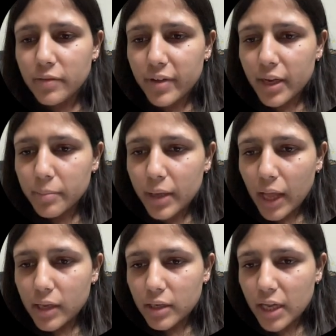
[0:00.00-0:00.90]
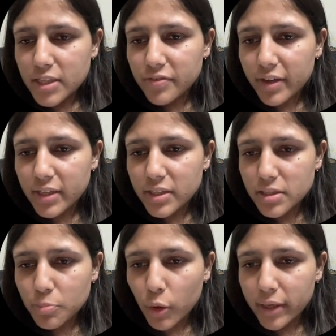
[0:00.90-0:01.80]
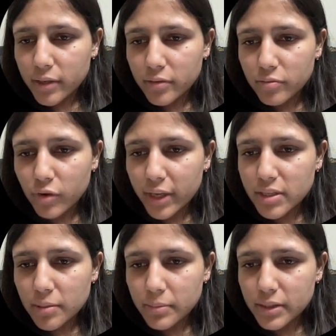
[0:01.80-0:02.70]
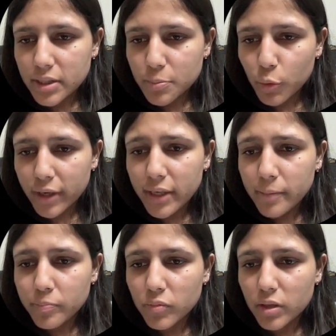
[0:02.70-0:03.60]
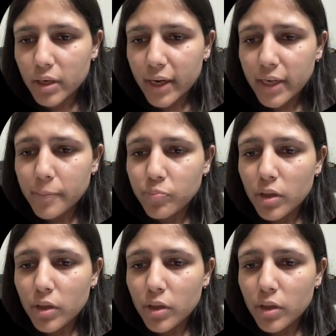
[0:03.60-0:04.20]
when I'm classifying this point, for example this point, right?